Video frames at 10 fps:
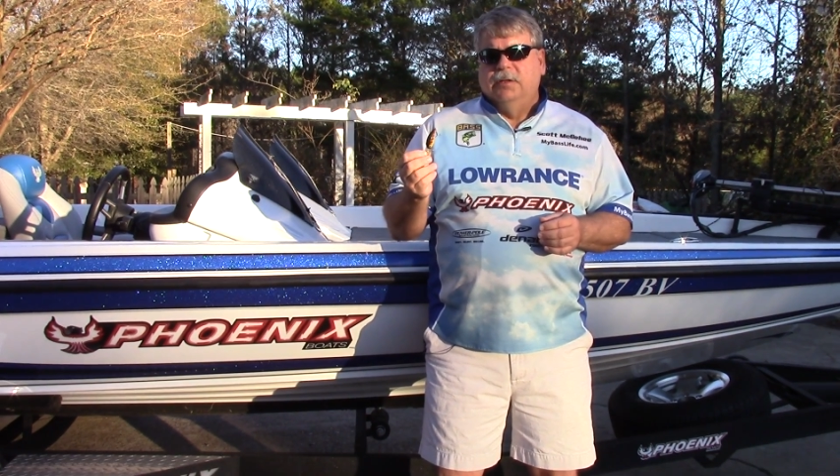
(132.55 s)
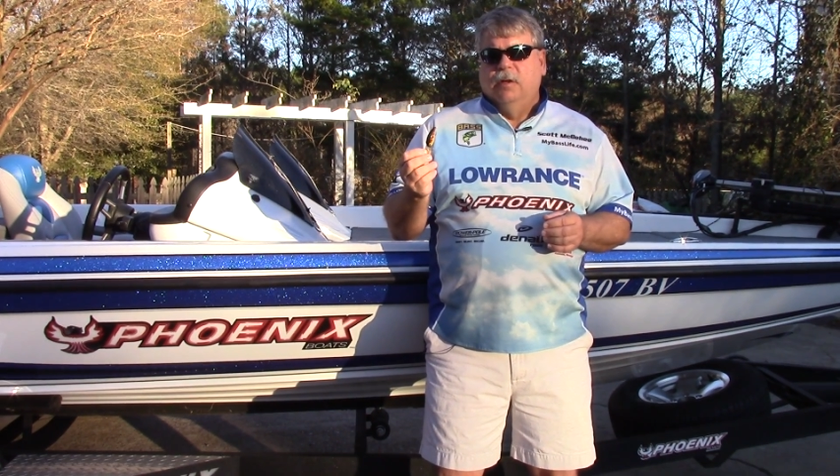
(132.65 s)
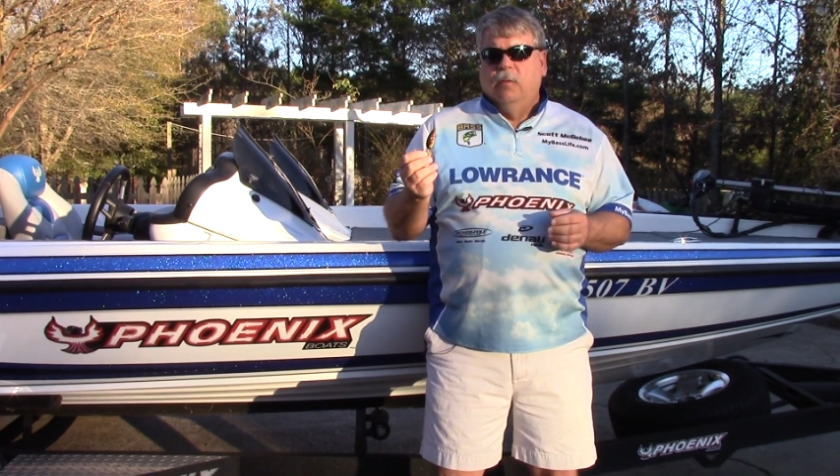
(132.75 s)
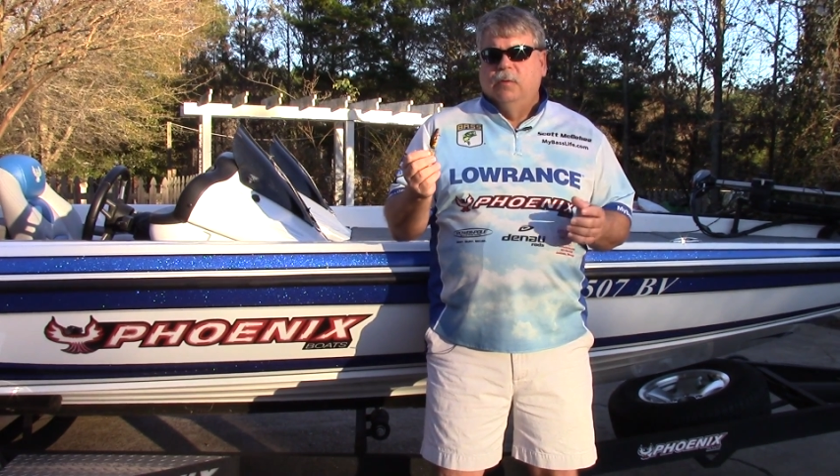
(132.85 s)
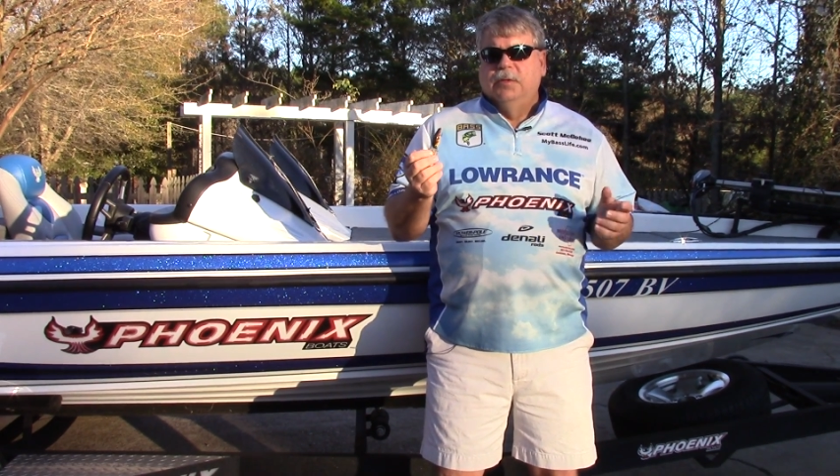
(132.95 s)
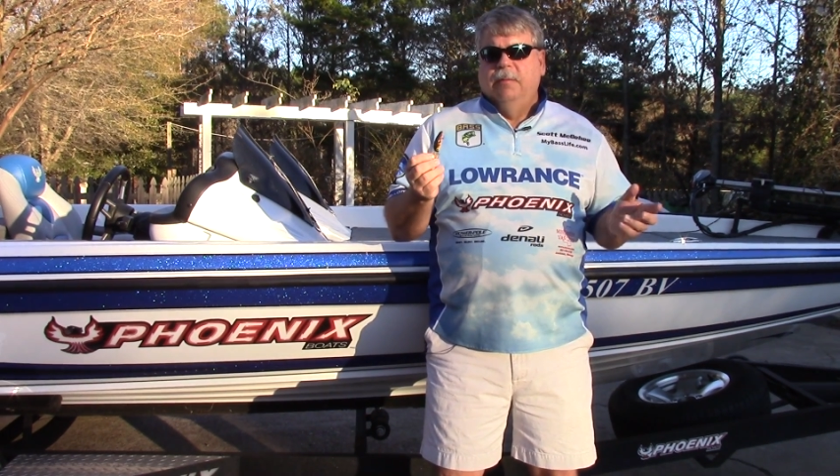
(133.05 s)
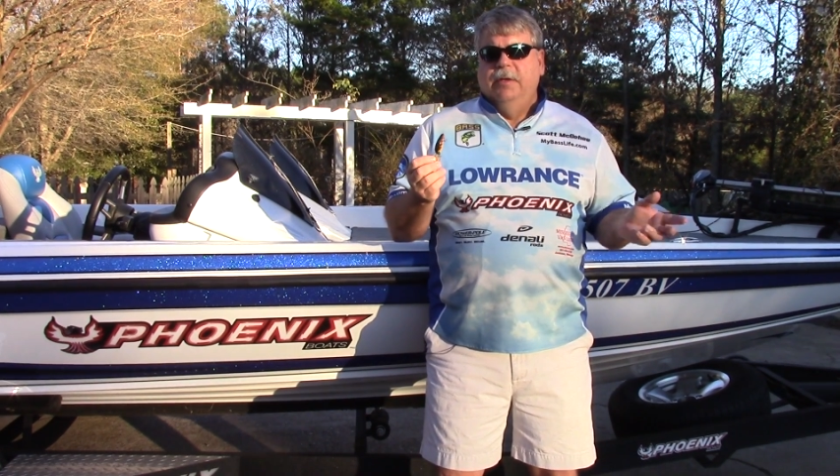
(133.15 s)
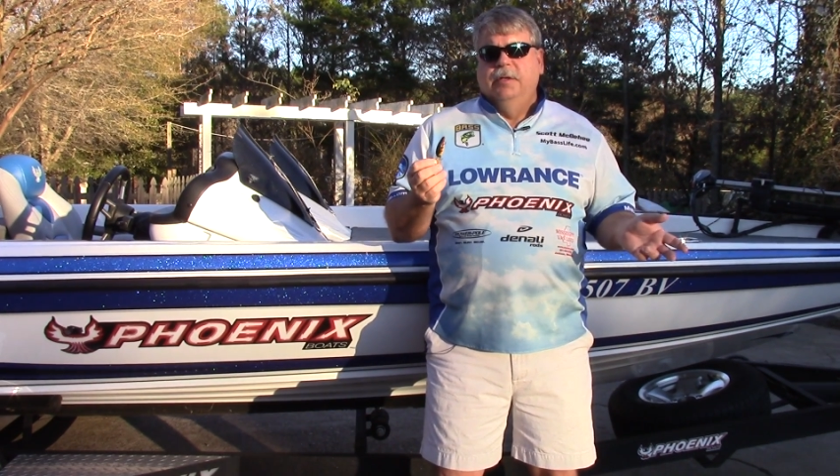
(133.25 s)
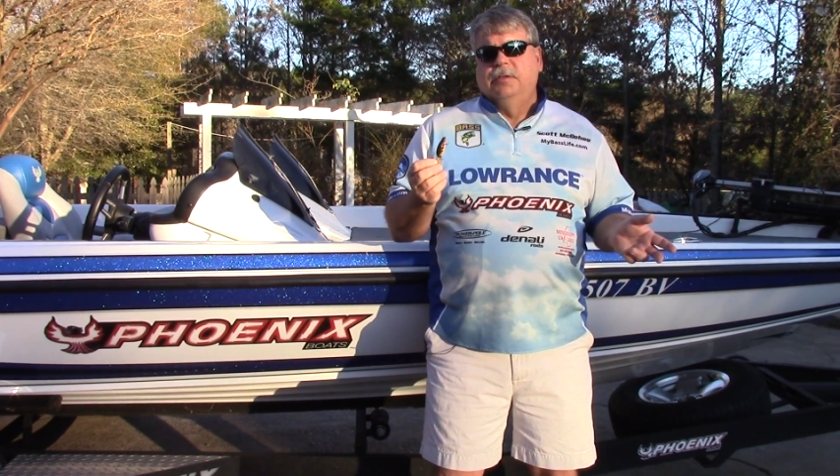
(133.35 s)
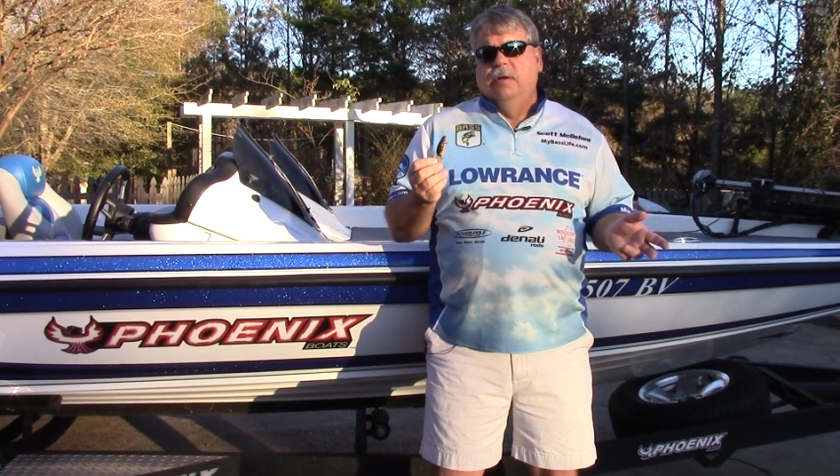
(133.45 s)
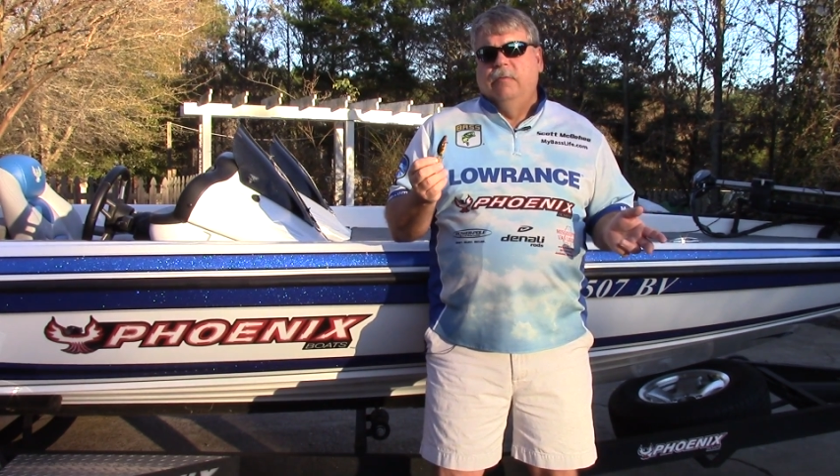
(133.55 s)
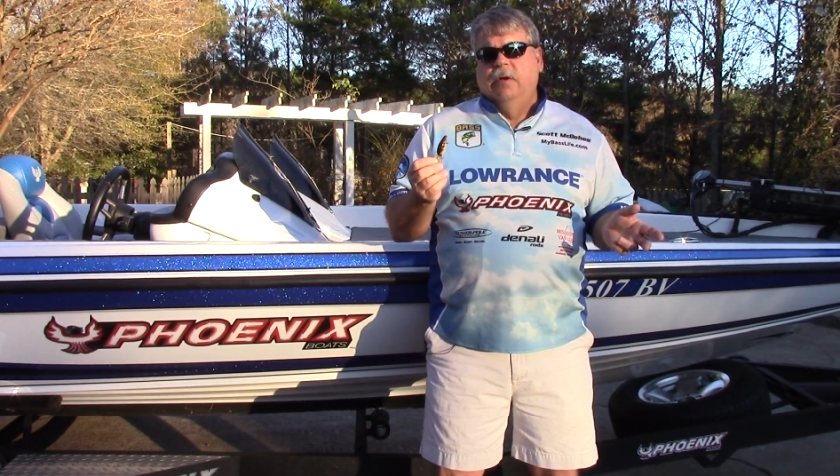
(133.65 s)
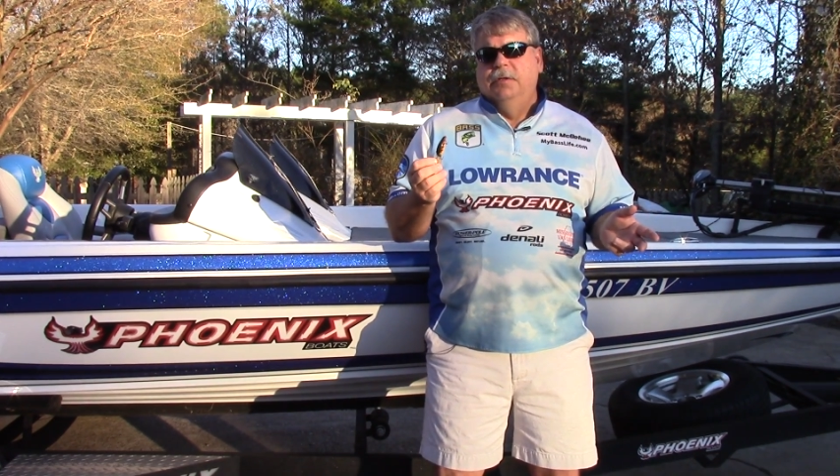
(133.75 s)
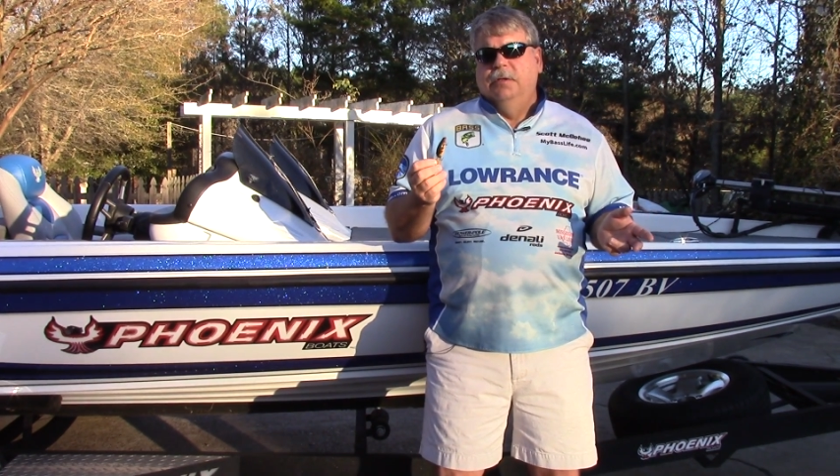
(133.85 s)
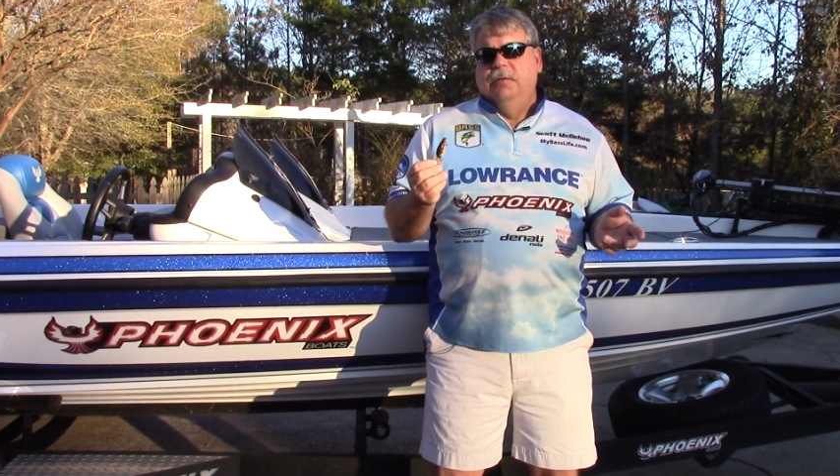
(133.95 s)
don't want something that's going to
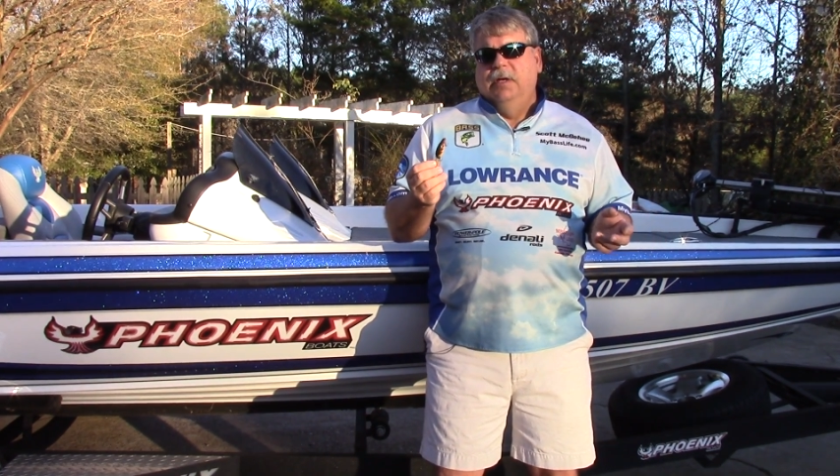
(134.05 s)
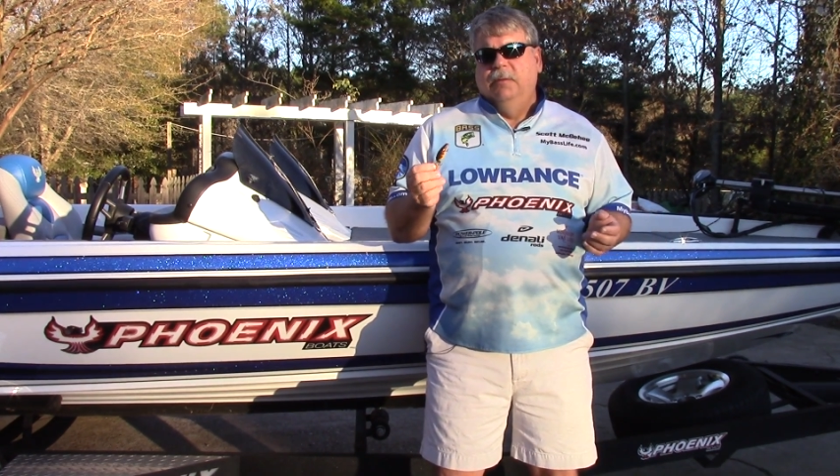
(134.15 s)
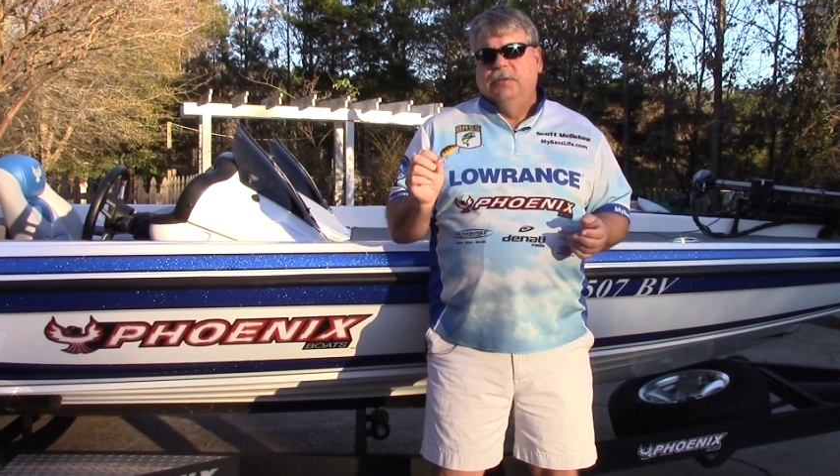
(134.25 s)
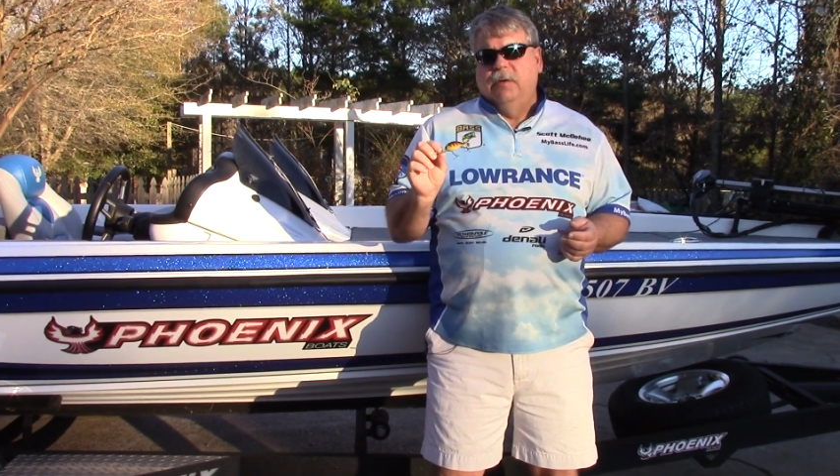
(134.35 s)
run too deep.